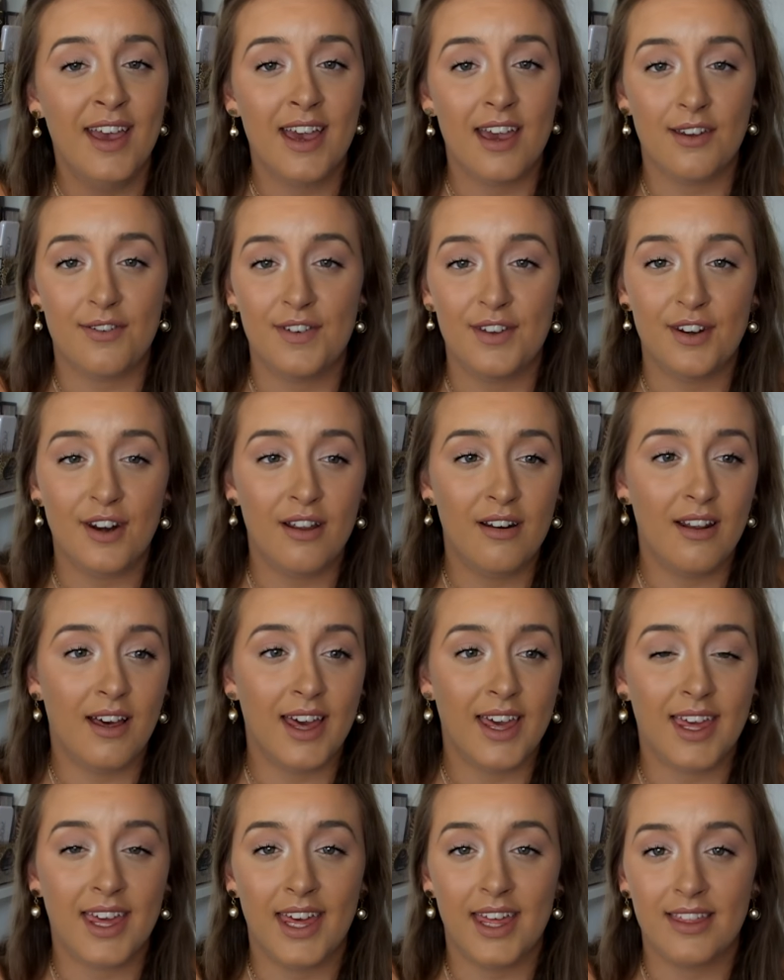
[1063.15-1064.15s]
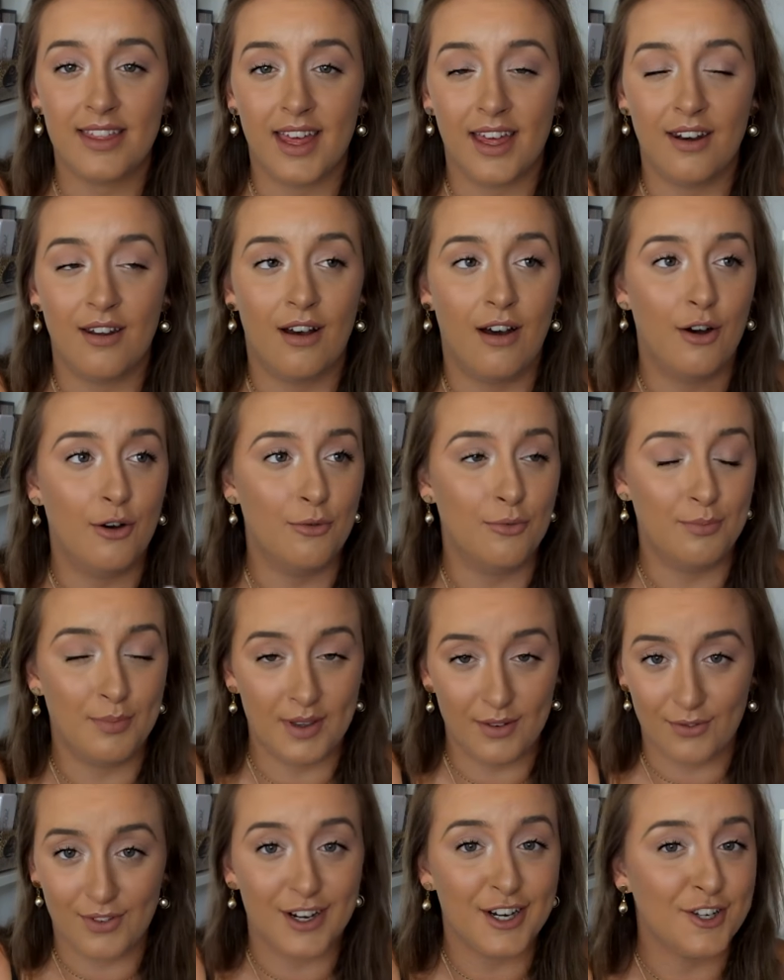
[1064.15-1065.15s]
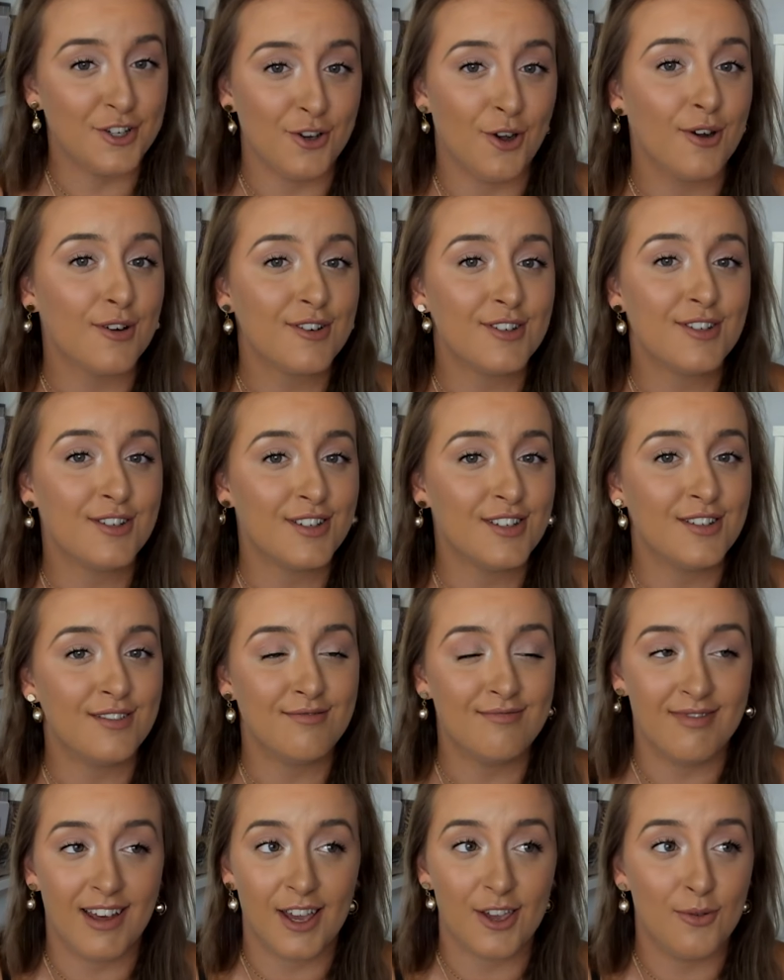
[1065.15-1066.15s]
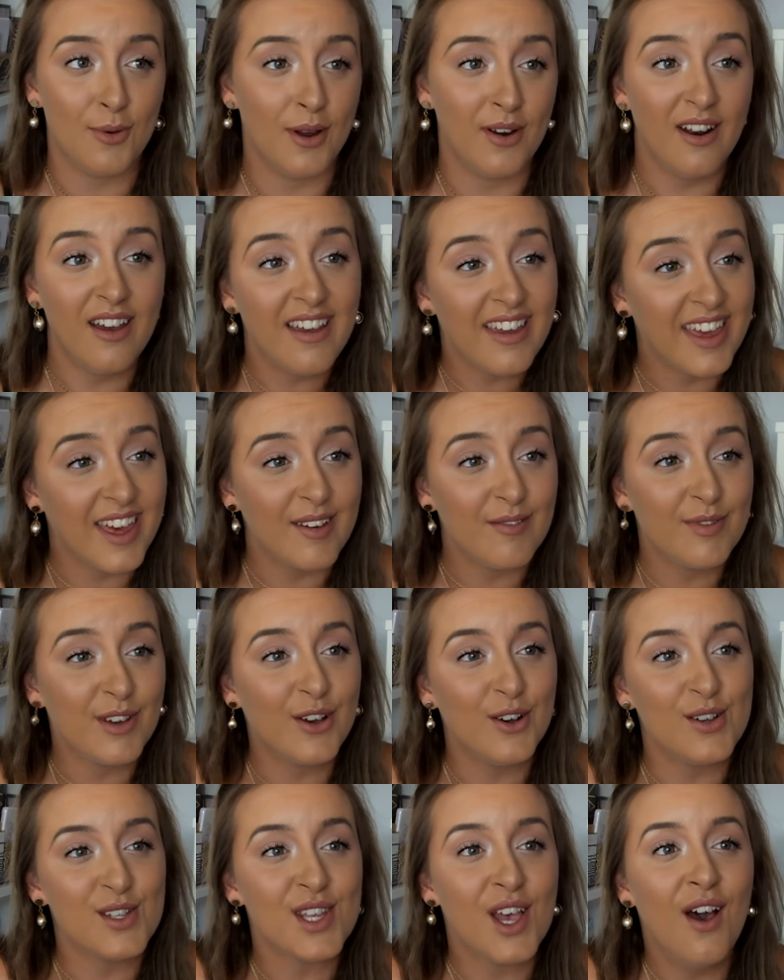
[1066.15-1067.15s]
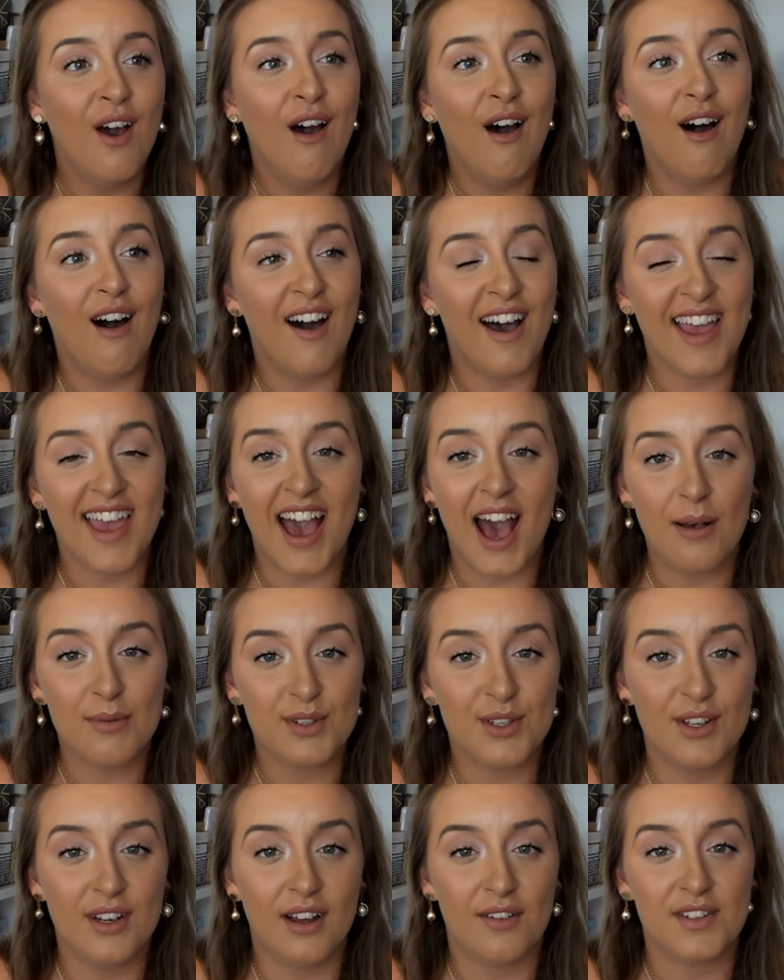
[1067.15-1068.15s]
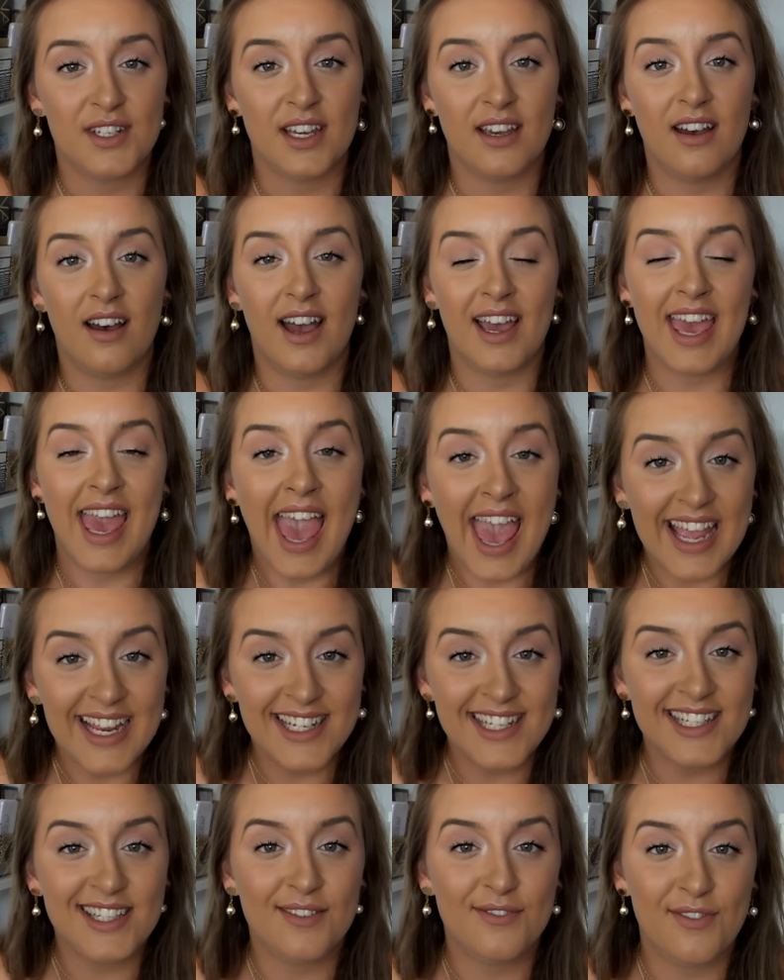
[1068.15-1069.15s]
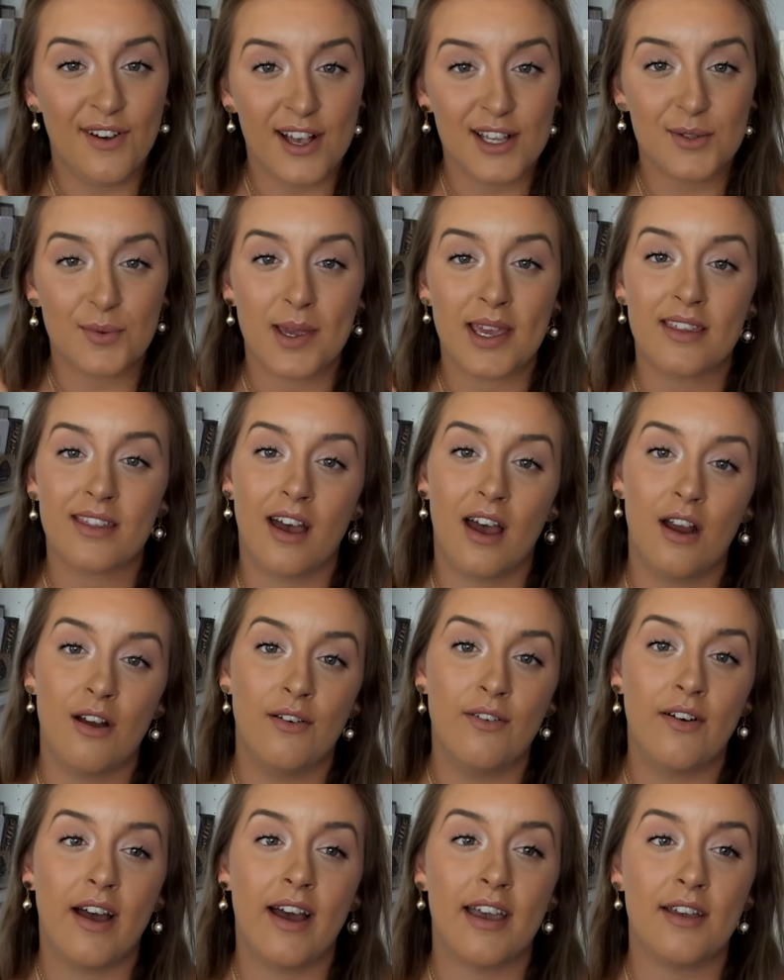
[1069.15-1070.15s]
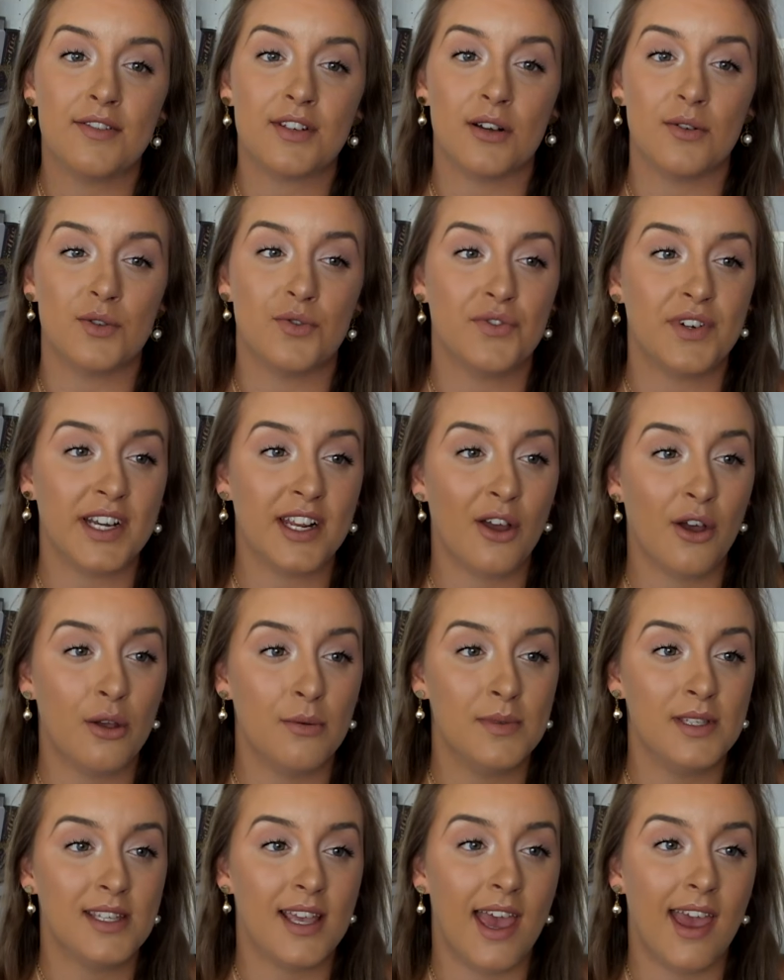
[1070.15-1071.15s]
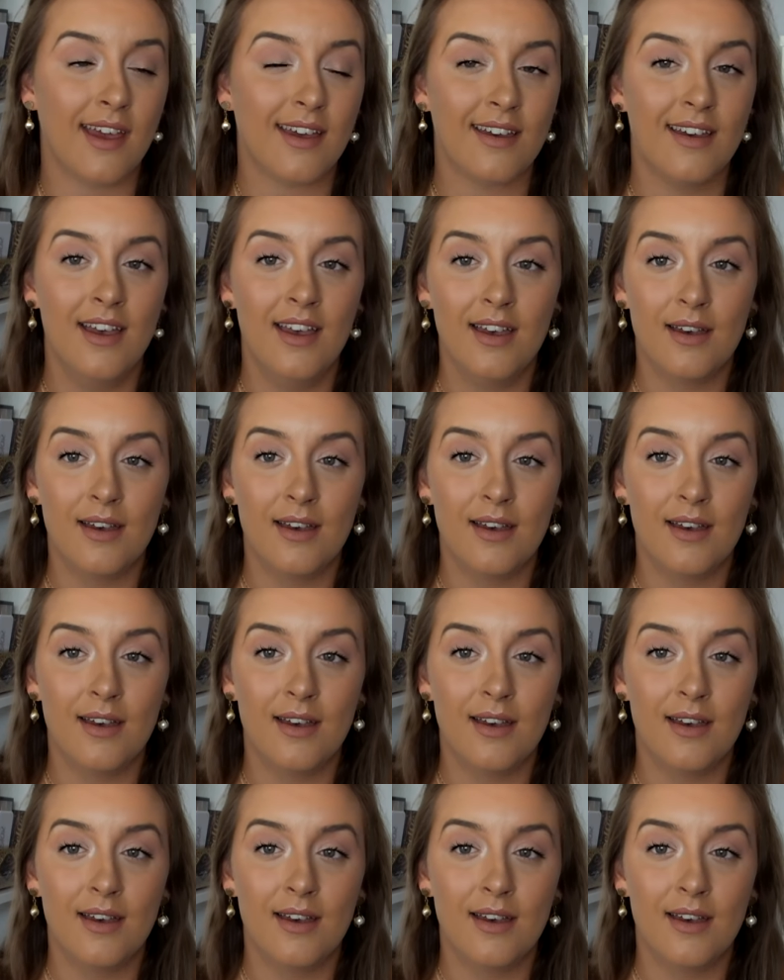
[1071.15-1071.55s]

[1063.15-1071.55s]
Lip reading: If you don't like it, then I'll be really shocked that you won't like it, because I absolutely loved it. I hated the first week that I arrived. I was really homesick.